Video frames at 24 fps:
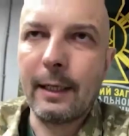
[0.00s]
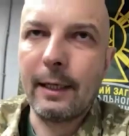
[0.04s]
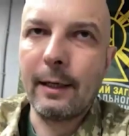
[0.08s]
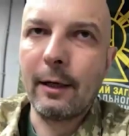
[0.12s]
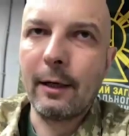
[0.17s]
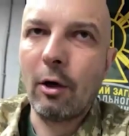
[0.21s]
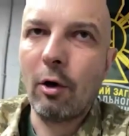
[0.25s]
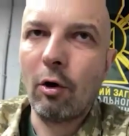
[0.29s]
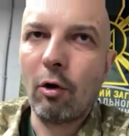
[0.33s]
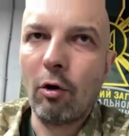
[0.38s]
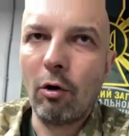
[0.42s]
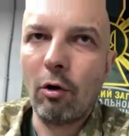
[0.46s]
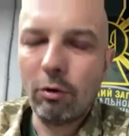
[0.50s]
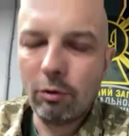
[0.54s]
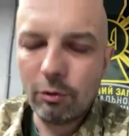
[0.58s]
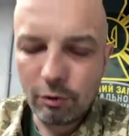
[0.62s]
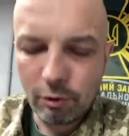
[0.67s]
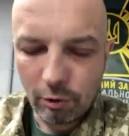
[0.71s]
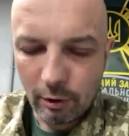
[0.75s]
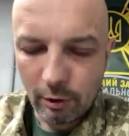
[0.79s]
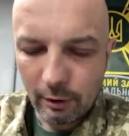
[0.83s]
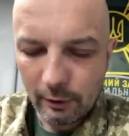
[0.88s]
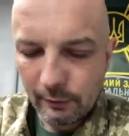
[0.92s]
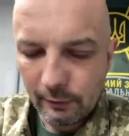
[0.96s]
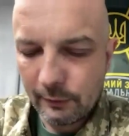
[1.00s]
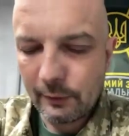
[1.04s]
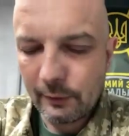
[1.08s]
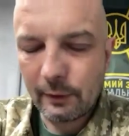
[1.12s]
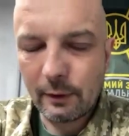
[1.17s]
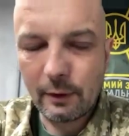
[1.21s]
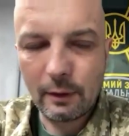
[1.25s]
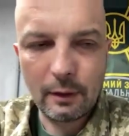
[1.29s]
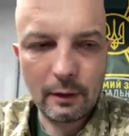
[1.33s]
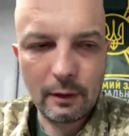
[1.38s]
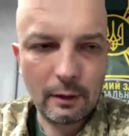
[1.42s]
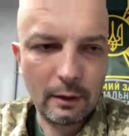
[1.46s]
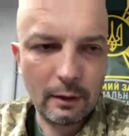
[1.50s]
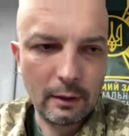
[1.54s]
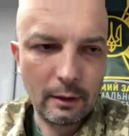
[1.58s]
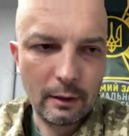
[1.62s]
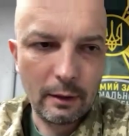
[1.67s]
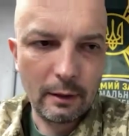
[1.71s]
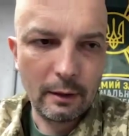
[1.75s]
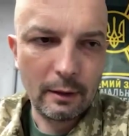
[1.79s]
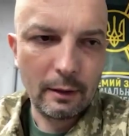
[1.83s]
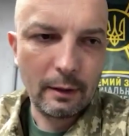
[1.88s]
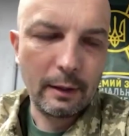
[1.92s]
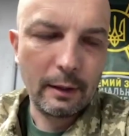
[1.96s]
uh, all drones
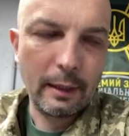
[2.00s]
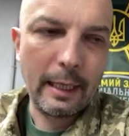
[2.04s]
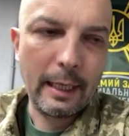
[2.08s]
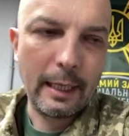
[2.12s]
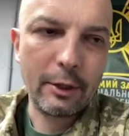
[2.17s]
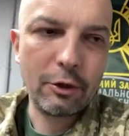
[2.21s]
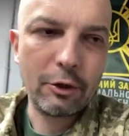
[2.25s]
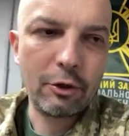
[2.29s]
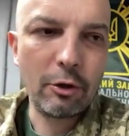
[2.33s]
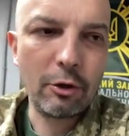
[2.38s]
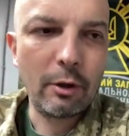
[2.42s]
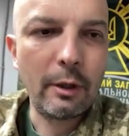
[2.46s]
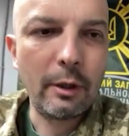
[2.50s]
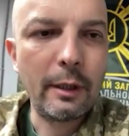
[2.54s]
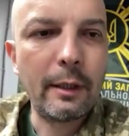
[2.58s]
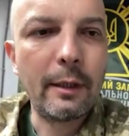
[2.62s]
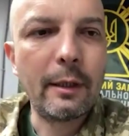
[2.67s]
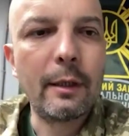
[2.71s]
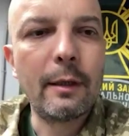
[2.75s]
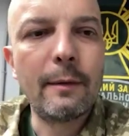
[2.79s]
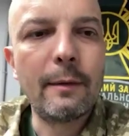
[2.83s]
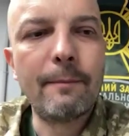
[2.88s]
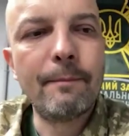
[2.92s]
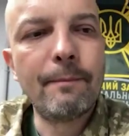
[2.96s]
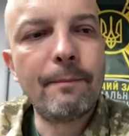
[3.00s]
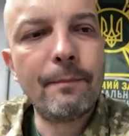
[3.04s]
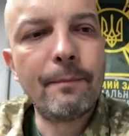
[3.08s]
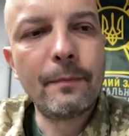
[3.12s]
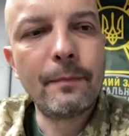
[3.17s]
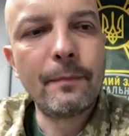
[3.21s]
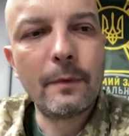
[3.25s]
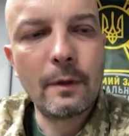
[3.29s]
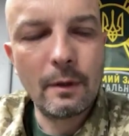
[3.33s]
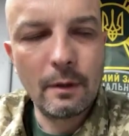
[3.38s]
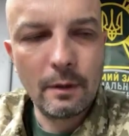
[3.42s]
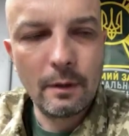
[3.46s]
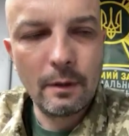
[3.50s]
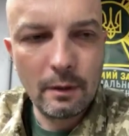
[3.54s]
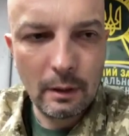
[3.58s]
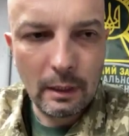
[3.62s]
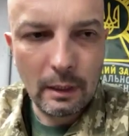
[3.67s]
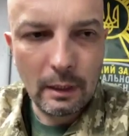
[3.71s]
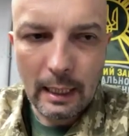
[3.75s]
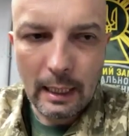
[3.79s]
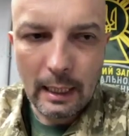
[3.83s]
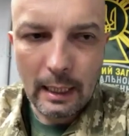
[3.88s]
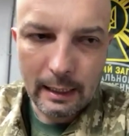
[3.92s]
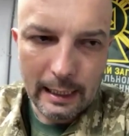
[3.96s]
uh, actually uh,
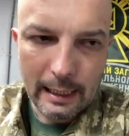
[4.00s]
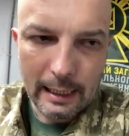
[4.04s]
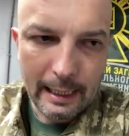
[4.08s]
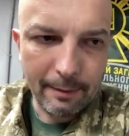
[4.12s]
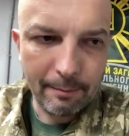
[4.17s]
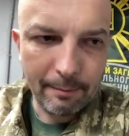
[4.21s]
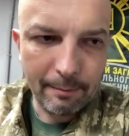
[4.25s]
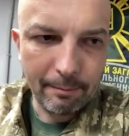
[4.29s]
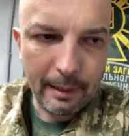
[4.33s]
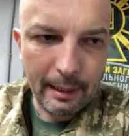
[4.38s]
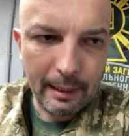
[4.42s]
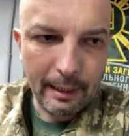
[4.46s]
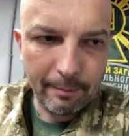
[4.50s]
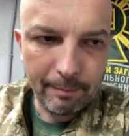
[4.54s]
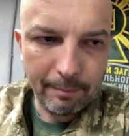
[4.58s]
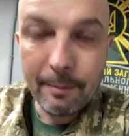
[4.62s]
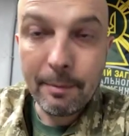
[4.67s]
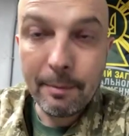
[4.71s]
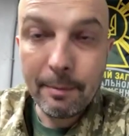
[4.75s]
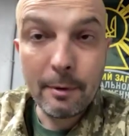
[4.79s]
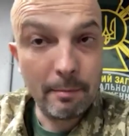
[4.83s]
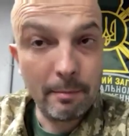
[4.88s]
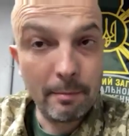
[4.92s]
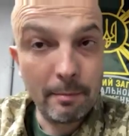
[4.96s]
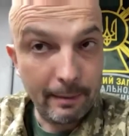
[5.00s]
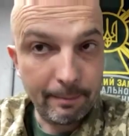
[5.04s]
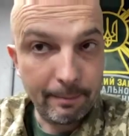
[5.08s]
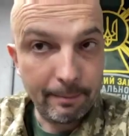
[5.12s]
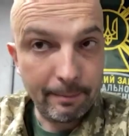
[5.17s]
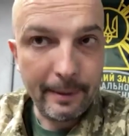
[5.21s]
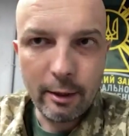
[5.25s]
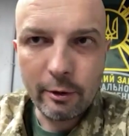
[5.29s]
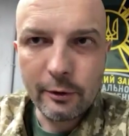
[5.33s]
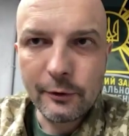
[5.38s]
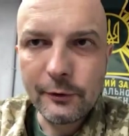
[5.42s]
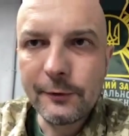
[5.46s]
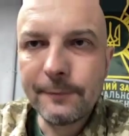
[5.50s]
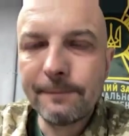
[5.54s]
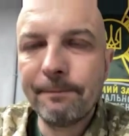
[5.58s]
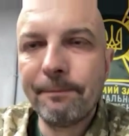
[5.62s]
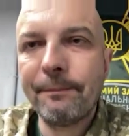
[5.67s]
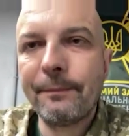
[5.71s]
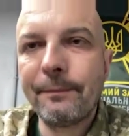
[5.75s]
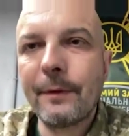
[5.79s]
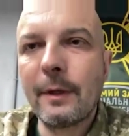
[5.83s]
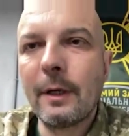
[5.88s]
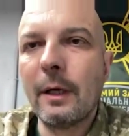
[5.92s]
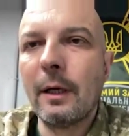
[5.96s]
are run by people, by pilots,
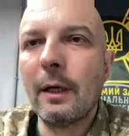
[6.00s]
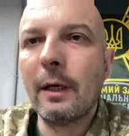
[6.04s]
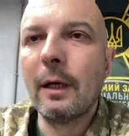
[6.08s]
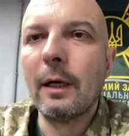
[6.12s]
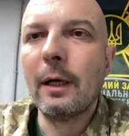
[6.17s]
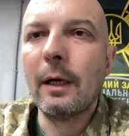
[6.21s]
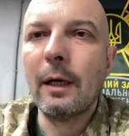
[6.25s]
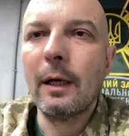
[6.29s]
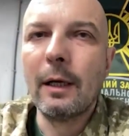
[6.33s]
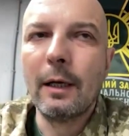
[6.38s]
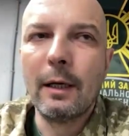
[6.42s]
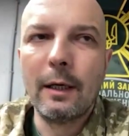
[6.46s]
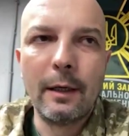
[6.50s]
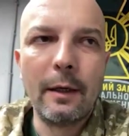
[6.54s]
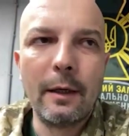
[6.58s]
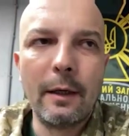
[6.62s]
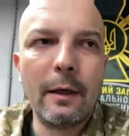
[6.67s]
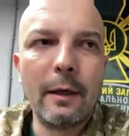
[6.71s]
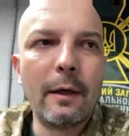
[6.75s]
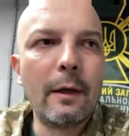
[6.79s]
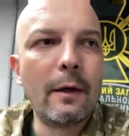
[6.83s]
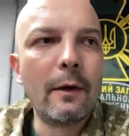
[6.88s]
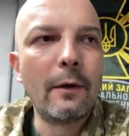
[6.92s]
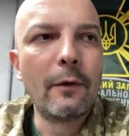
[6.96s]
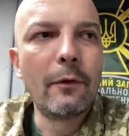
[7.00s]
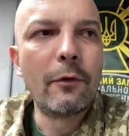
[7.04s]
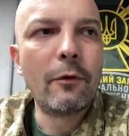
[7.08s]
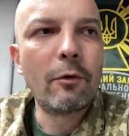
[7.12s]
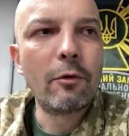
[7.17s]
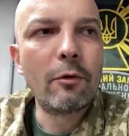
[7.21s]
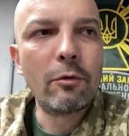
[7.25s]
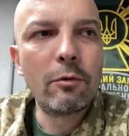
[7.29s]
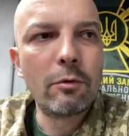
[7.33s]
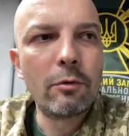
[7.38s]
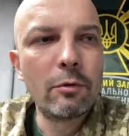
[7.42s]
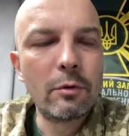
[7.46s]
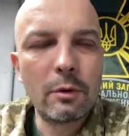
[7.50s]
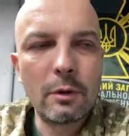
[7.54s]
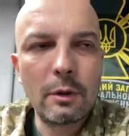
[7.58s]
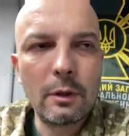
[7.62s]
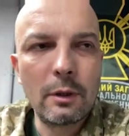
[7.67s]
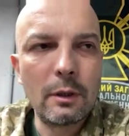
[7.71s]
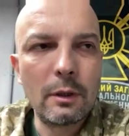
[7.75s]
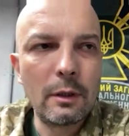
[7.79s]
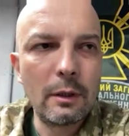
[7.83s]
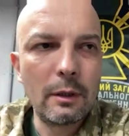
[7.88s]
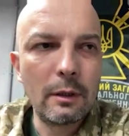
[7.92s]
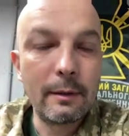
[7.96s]
uh, uh, through
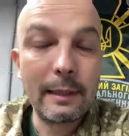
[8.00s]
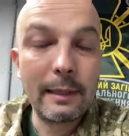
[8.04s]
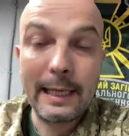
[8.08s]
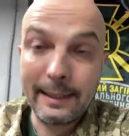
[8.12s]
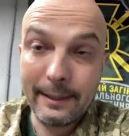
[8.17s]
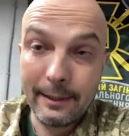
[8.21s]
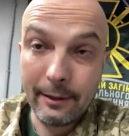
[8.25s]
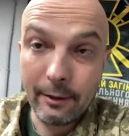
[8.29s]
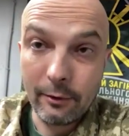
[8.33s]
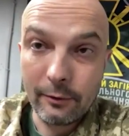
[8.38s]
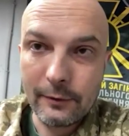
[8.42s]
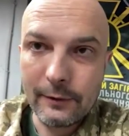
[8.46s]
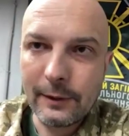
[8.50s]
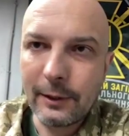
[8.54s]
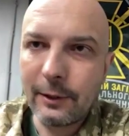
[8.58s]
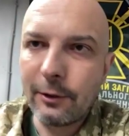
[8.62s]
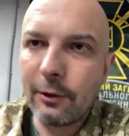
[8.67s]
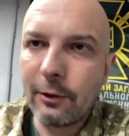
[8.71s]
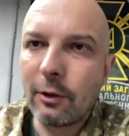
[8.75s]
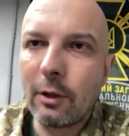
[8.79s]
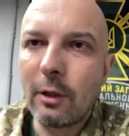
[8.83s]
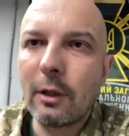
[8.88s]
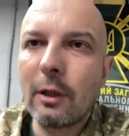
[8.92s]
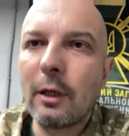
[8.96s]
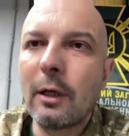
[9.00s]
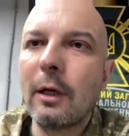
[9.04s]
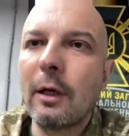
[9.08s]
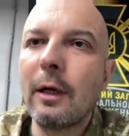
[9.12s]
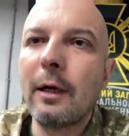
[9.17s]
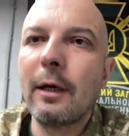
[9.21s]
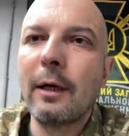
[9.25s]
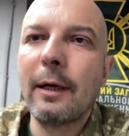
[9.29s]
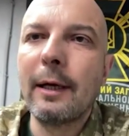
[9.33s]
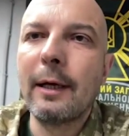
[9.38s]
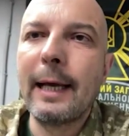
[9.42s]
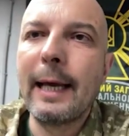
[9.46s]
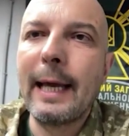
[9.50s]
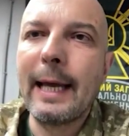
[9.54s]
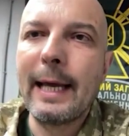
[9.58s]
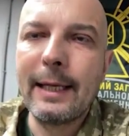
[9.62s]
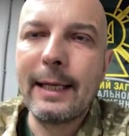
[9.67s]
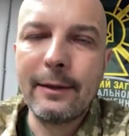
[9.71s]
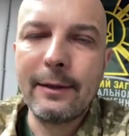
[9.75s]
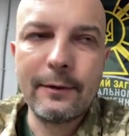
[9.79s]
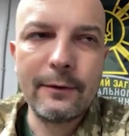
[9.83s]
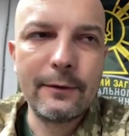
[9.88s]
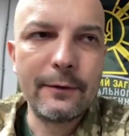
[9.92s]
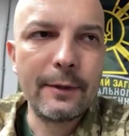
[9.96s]
radio signal.
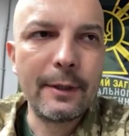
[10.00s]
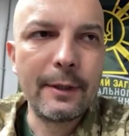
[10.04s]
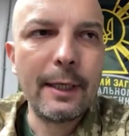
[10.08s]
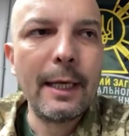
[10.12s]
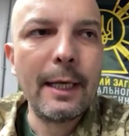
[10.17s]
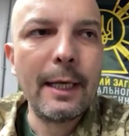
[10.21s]
and